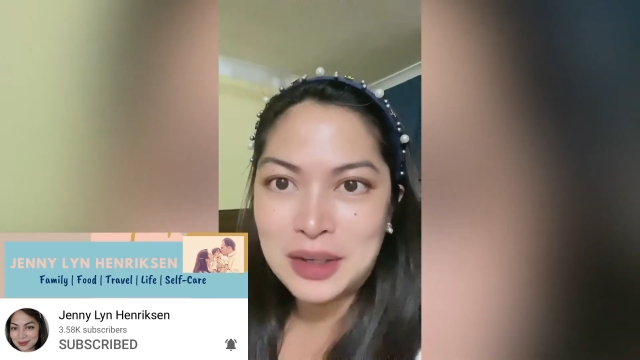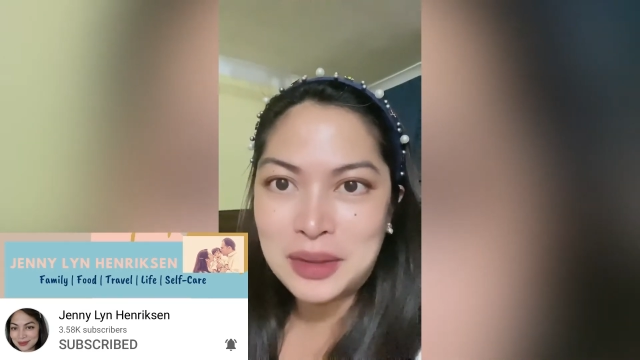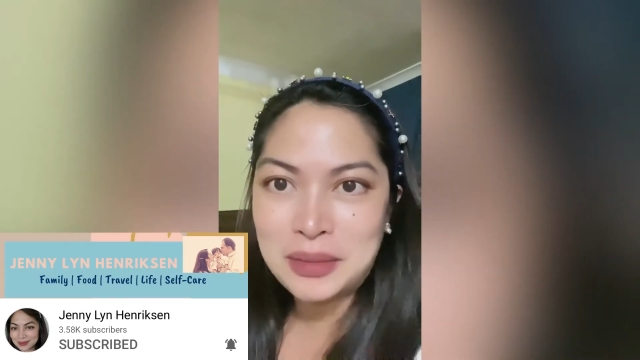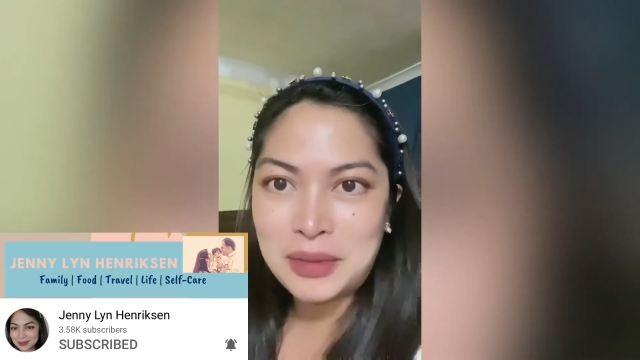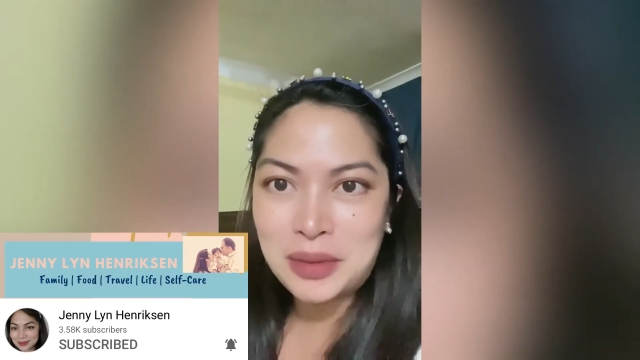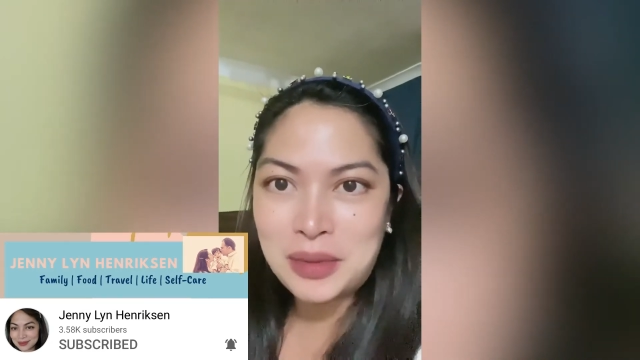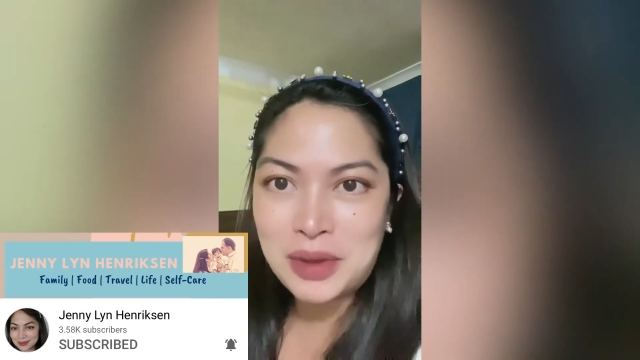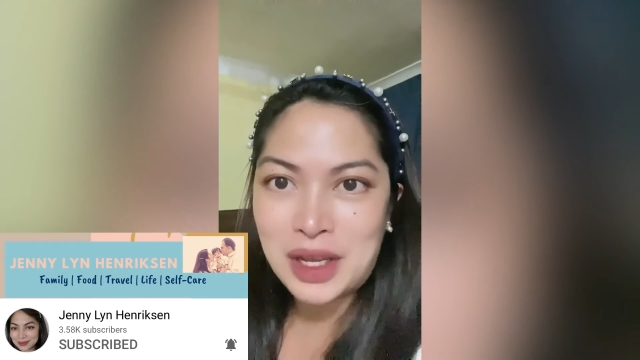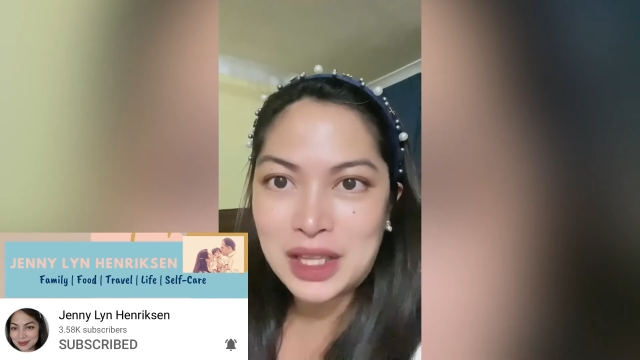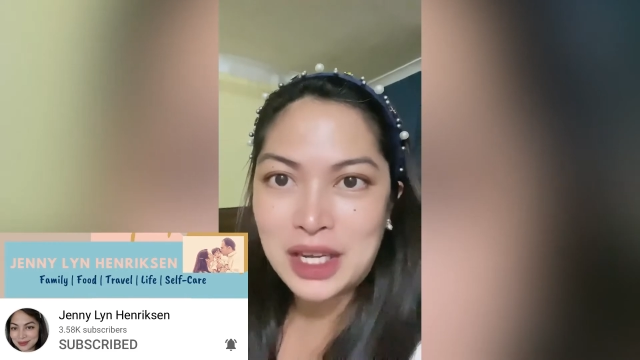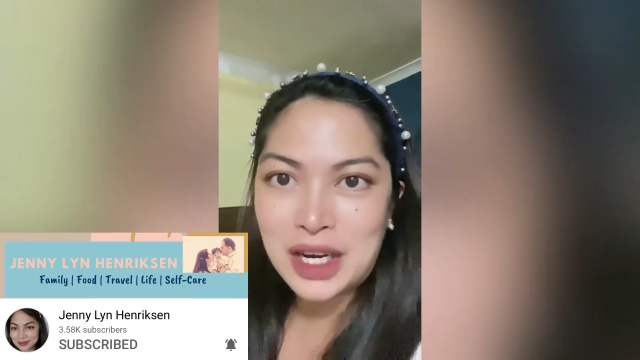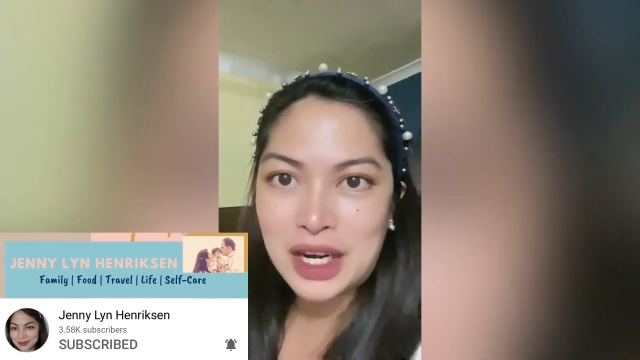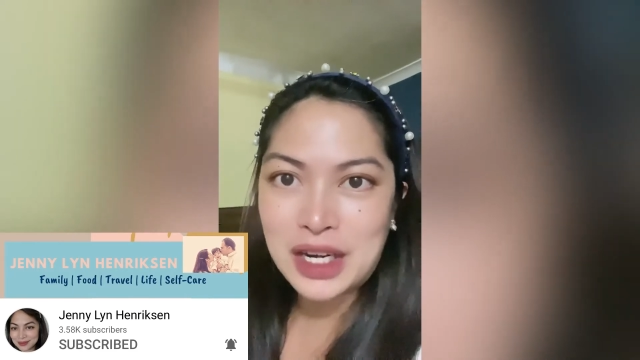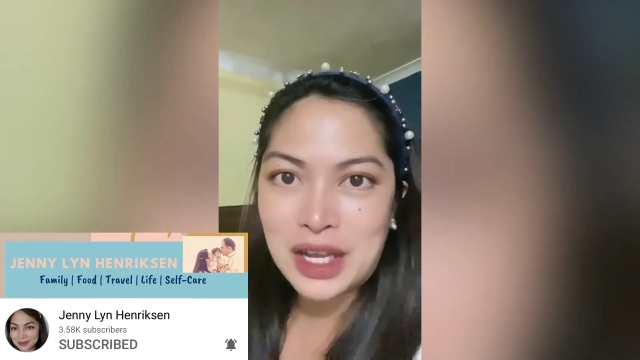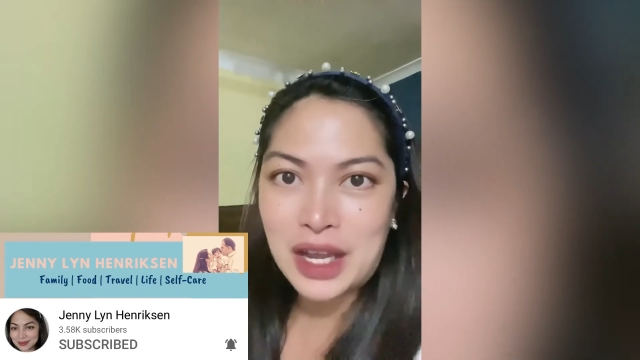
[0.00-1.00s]
Mommy
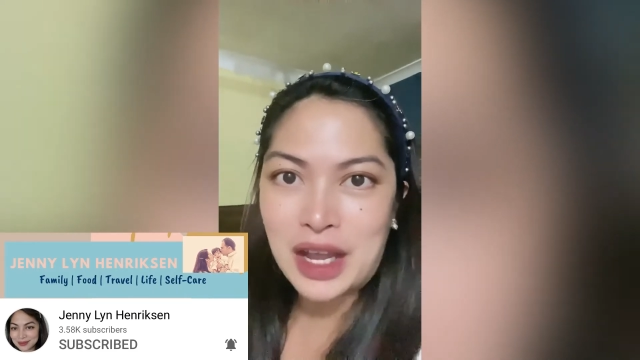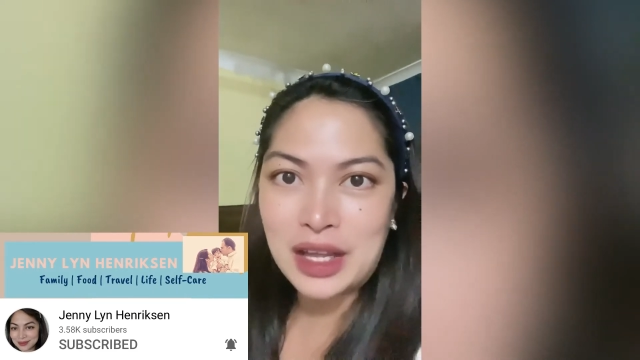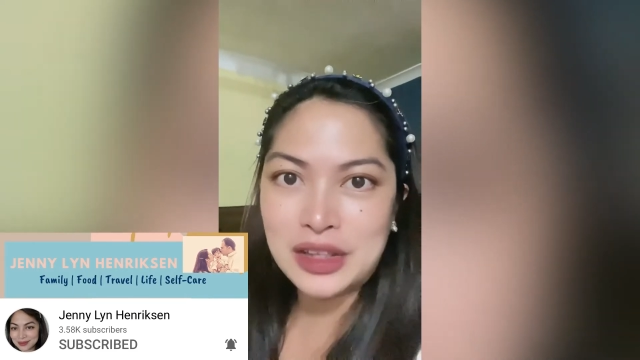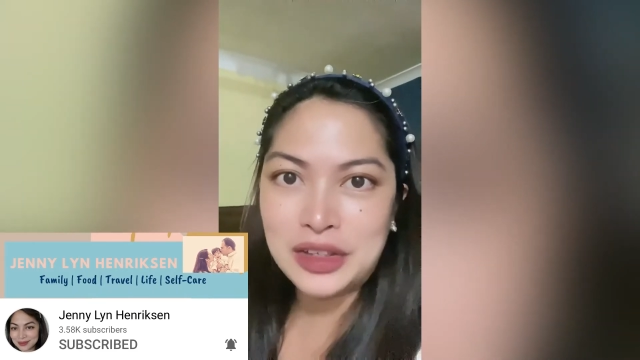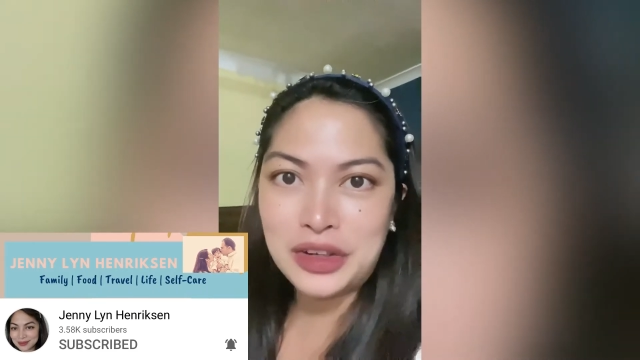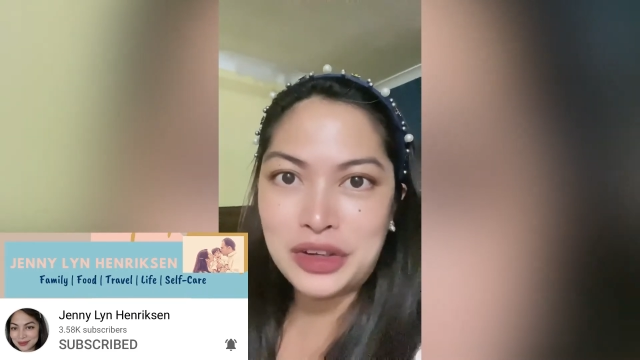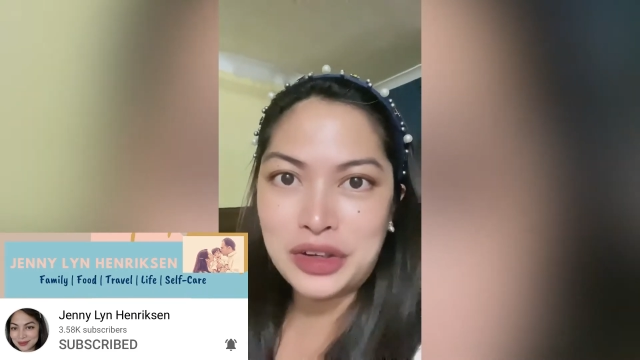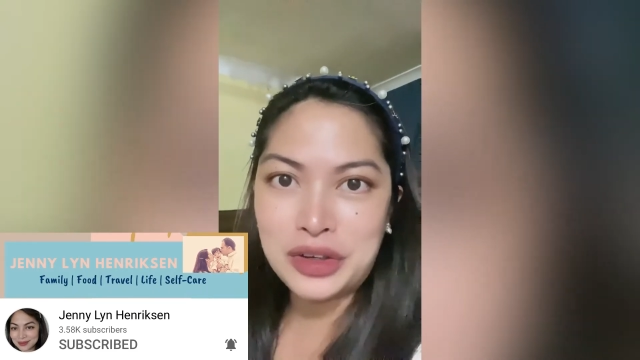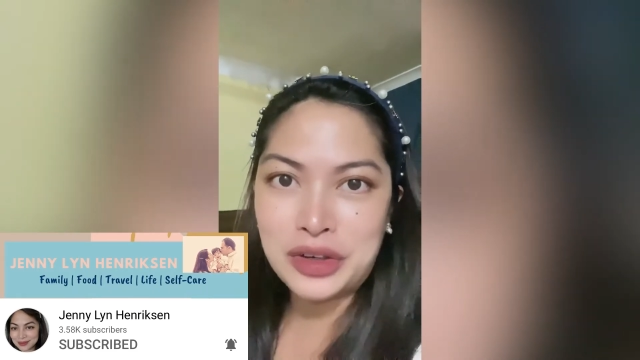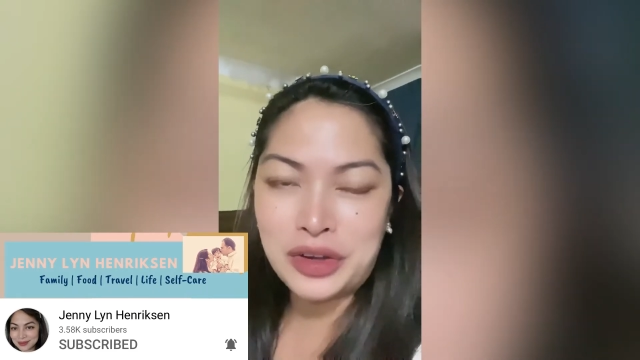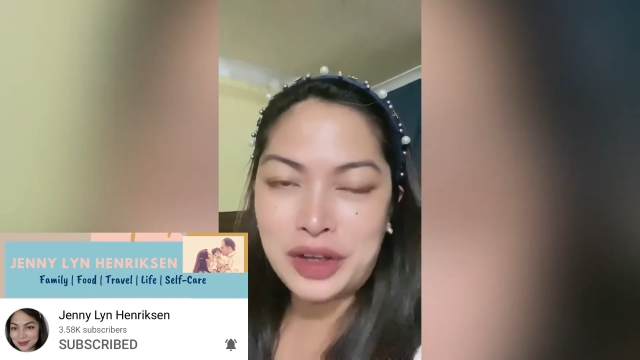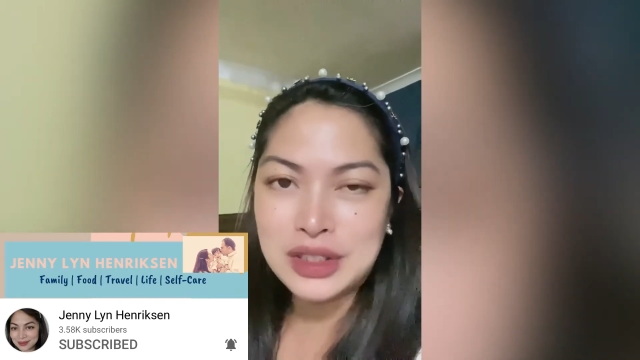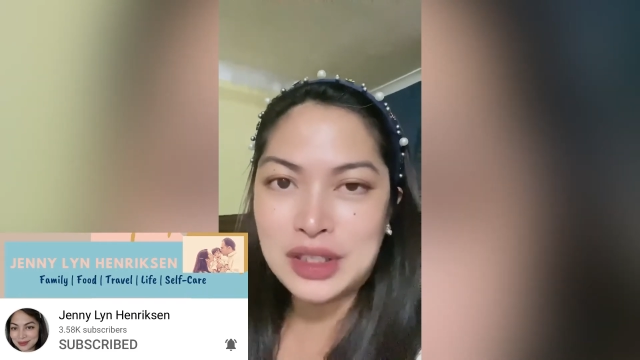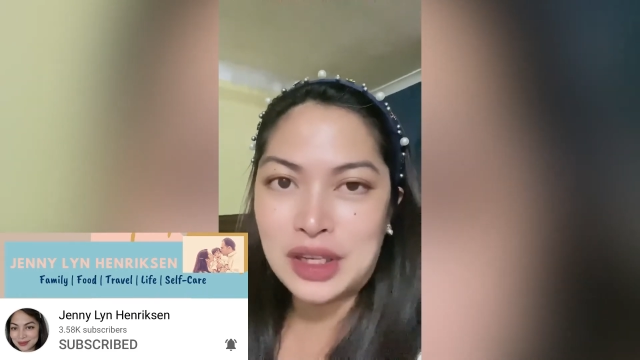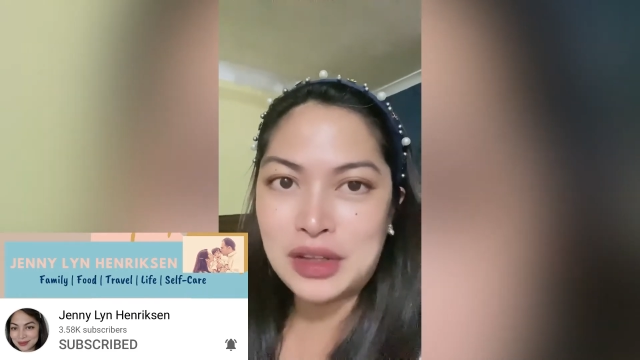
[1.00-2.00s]
Adarna and
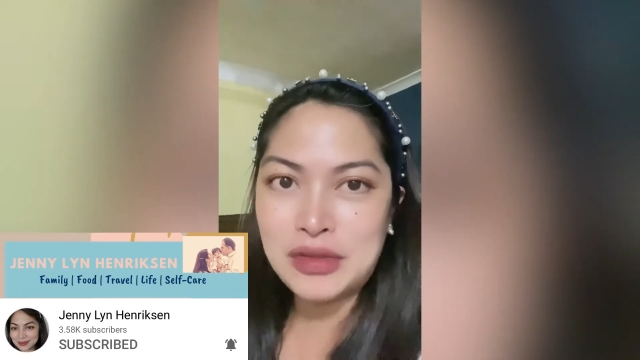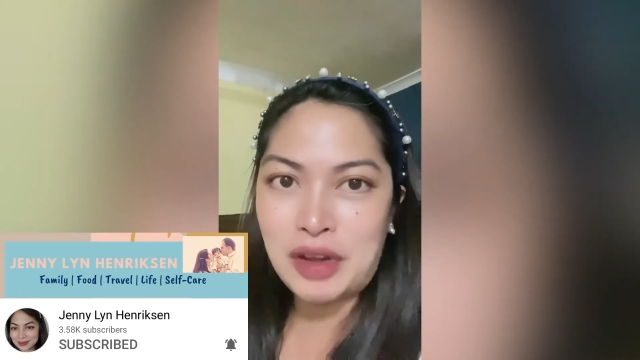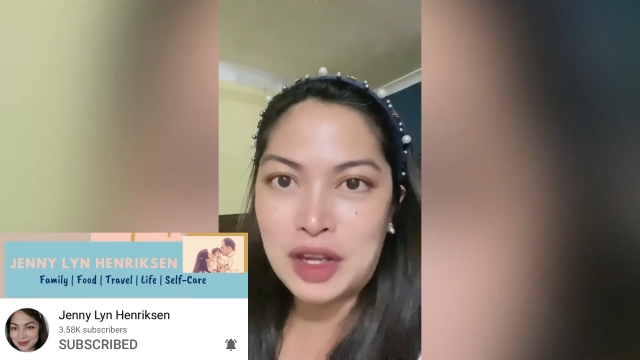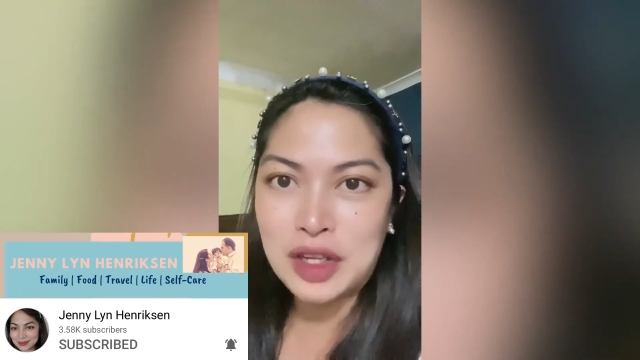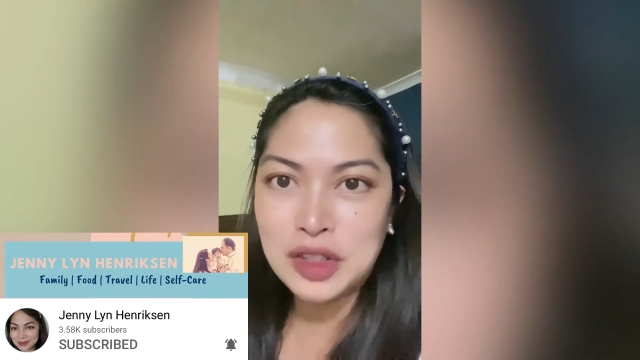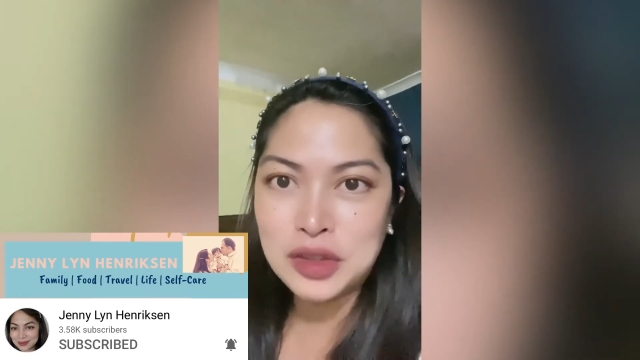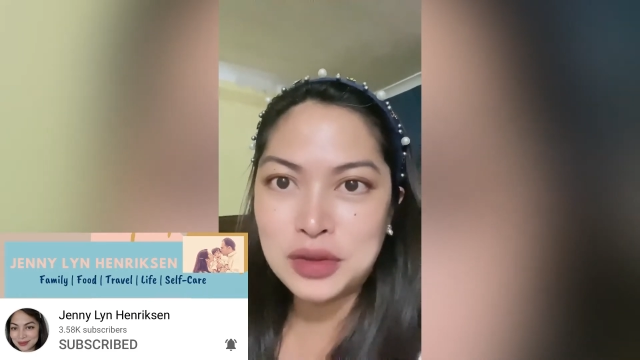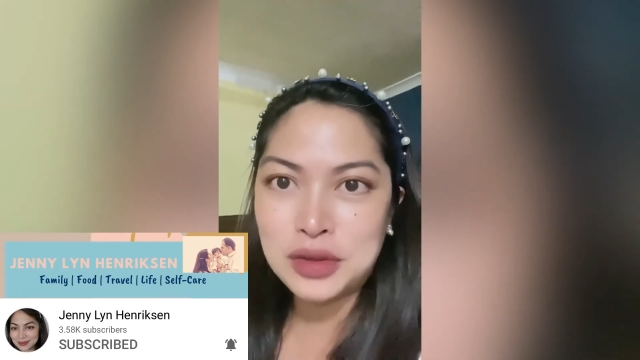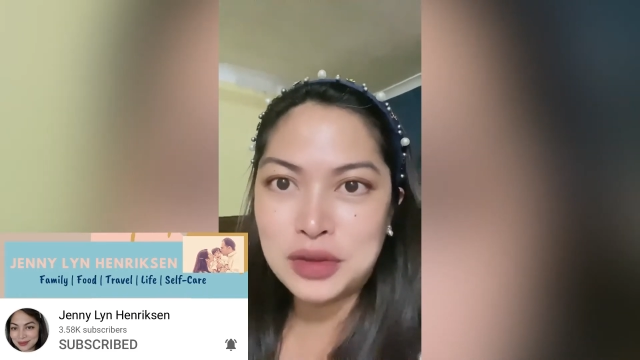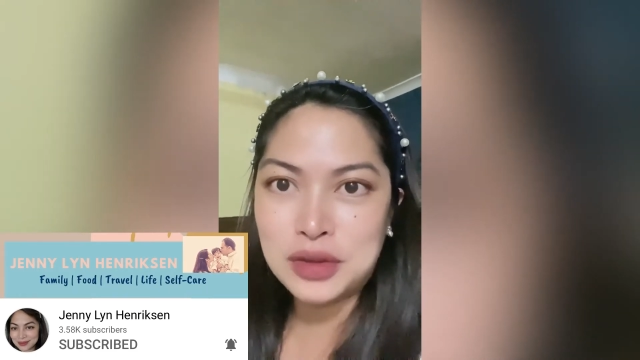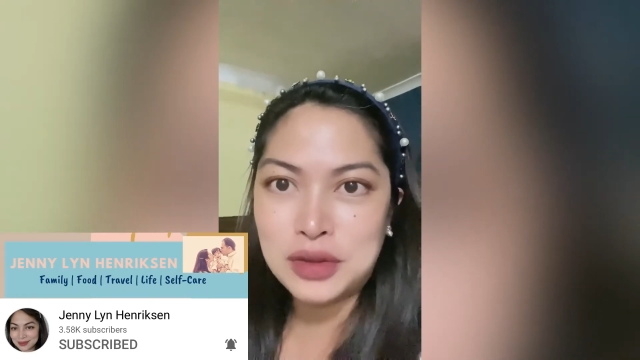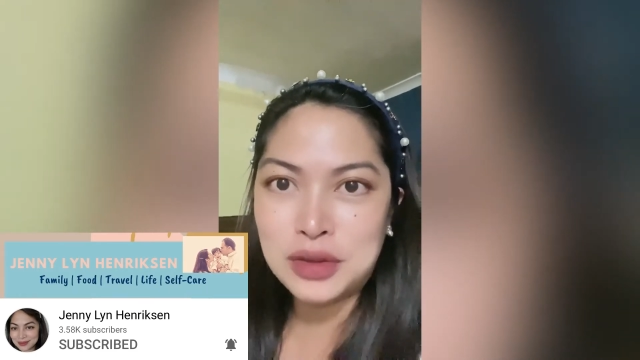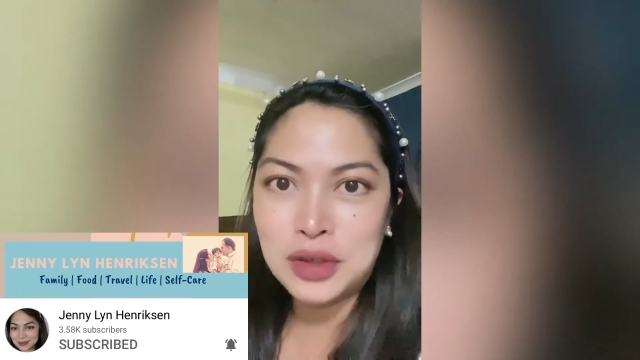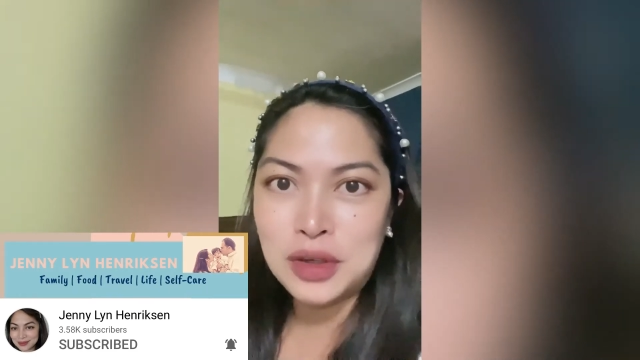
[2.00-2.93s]
Gurnoy's Adventure.